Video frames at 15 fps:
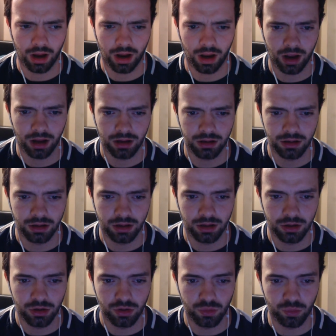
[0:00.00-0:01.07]
What?
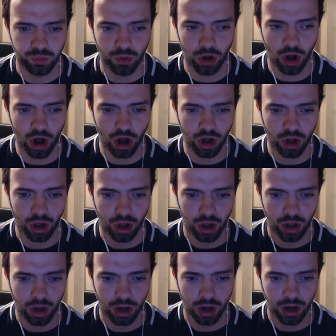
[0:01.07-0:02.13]
What?
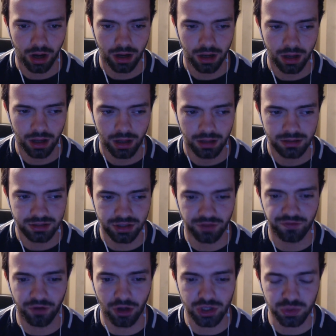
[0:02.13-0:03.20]
So the
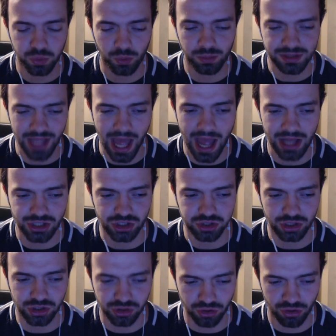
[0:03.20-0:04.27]
first one was actually
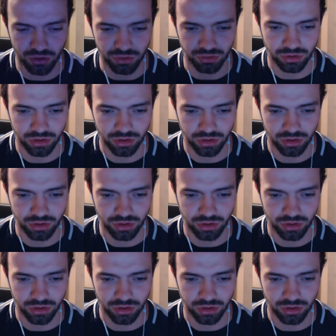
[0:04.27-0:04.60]
true.